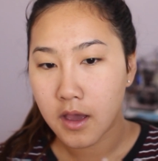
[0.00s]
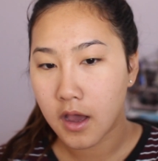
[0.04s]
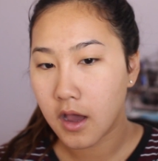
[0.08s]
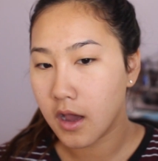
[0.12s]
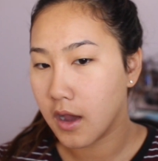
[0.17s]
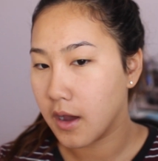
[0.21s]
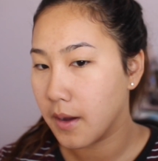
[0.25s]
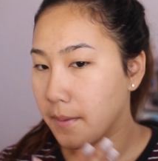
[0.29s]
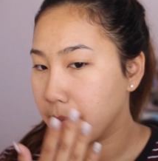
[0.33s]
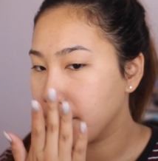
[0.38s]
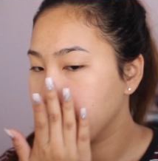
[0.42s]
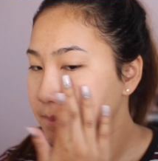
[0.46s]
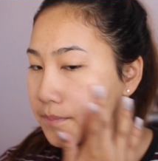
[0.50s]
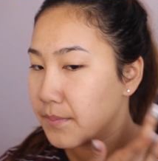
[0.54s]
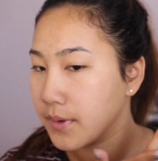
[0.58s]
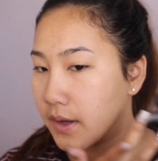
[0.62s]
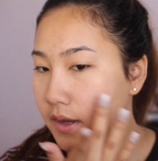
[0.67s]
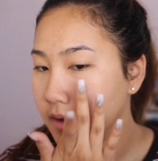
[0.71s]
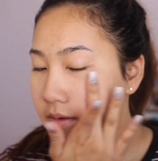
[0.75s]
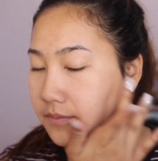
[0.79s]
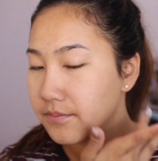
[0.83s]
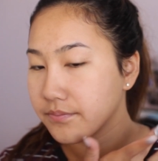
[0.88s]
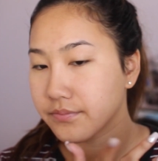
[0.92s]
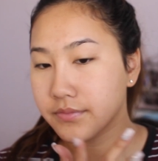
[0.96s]

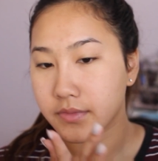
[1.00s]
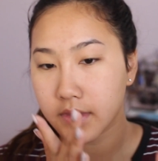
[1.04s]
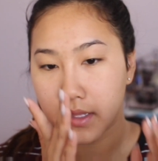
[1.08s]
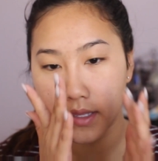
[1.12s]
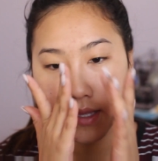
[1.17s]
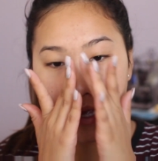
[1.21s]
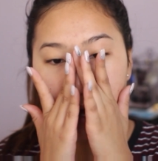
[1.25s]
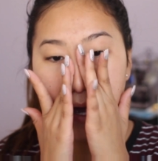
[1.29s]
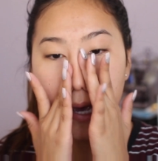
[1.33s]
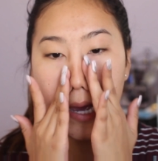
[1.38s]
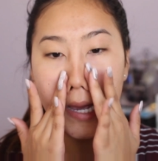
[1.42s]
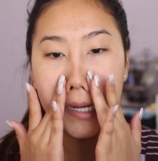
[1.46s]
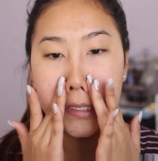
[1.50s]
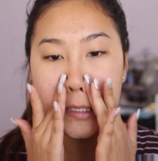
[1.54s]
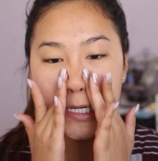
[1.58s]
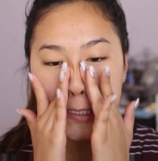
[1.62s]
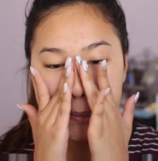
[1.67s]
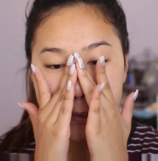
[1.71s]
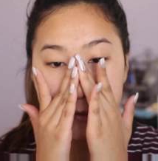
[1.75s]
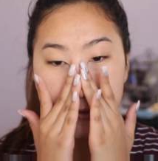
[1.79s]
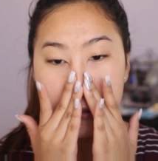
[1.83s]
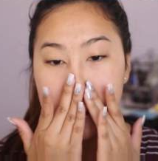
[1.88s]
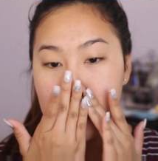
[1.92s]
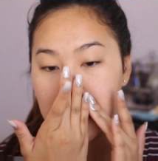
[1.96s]
But yeah, I
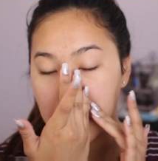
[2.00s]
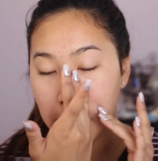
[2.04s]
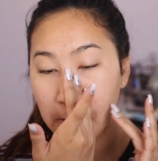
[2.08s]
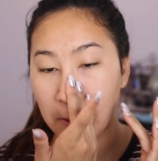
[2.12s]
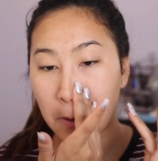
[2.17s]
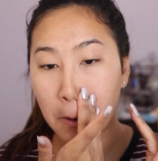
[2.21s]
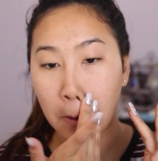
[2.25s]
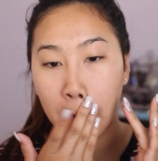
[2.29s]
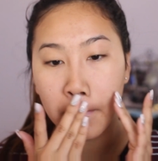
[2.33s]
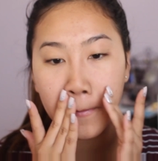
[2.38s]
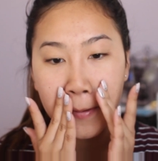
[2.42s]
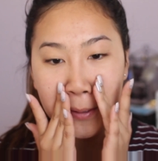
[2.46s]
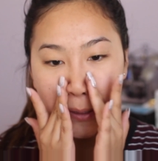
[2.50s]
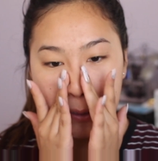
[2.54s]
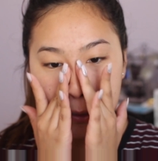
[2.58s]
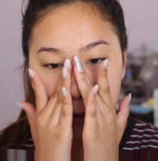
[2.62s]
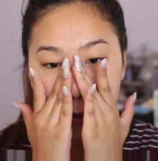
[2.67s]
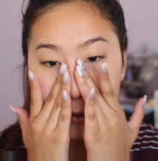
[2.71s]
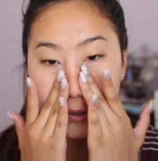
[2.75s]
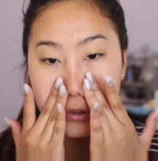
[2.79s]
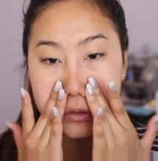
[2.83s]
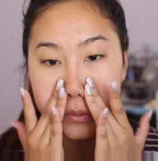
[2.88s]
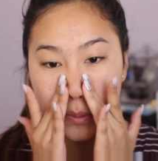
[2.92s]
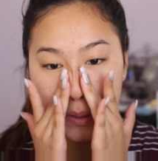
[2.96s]
just use it on my
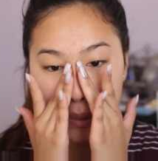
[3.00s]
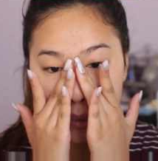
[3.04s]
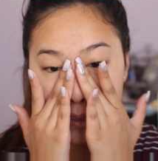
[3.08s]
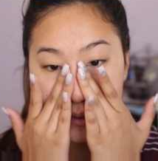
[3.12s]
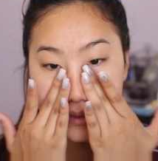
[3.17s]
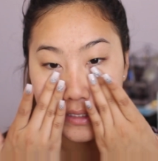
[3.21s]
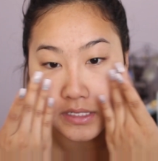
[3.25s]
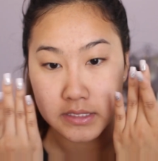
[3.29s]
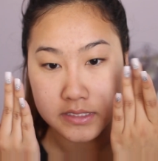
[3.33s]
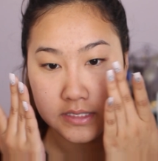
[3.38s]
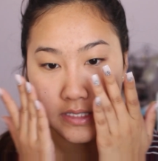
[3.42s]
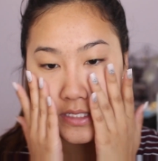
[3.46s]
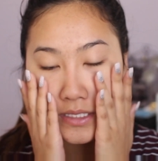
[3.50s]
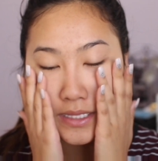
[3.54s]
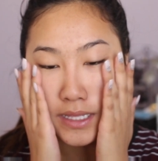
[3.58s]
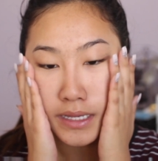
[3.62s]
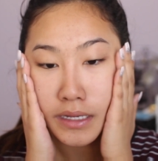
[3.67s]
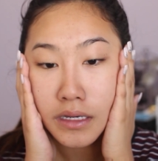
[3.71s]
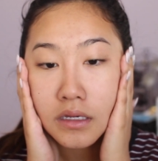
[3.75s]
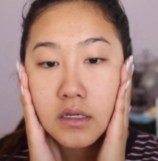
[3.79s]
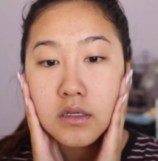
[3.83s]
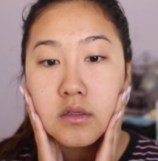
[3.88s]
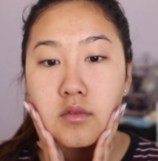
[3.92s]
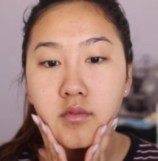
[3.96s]
nose because I see
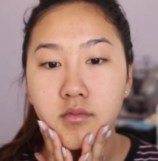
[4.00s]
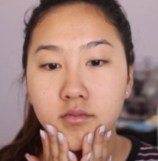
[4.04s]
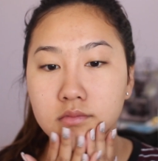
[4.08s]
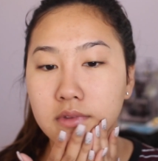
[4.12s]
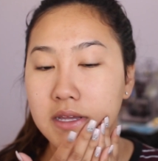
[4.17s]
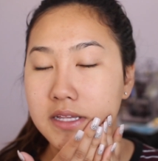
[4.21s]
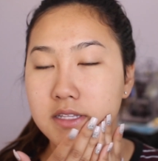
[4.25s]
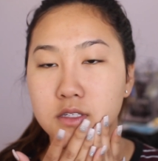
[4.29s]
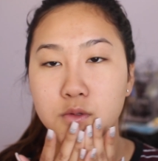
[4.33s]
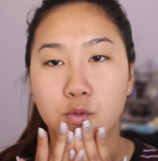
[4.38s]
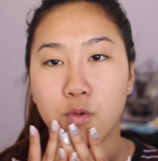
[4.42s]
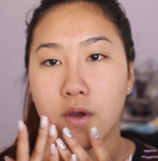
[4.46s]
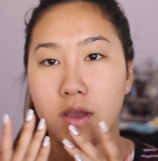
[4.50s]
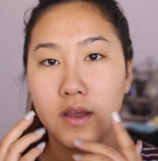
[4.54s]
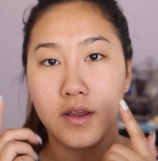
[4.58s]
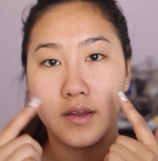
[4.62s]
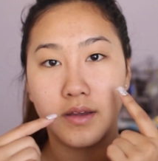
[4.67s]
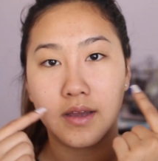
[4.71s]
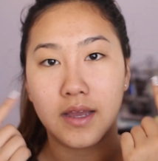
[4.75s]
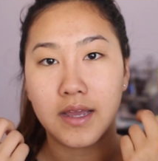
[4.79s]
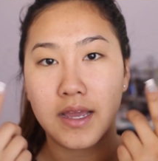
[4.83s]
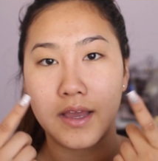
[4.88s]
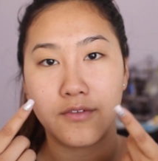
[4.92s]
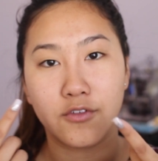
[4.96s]
that that's
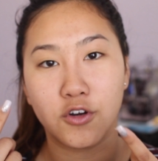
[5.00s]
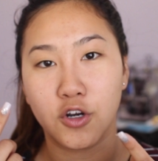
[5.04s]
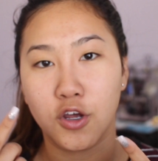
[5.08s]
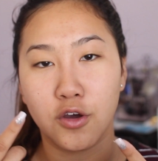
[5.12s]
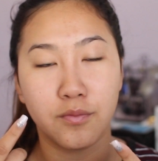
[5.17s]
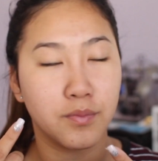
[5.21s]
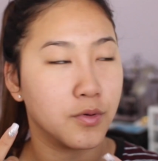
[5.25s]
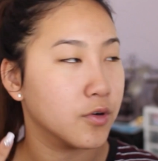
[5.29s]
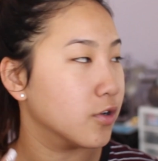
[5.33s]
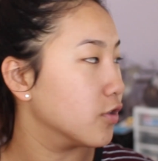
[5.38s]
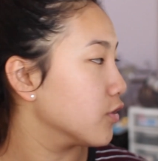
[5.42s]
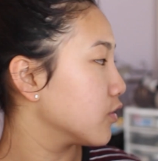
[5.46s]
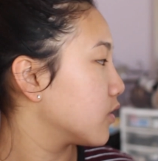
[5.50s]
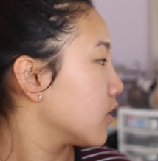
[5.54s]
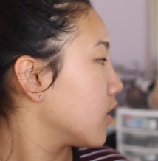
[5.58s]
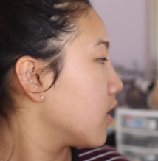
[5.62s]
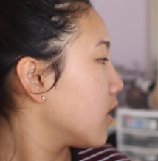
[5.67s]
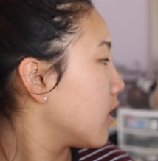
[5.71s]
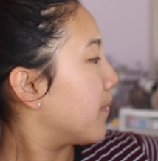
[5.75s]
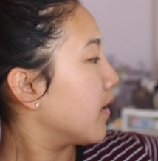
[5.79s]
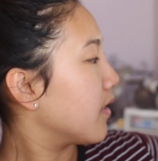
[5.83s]
where I have a lot of pores.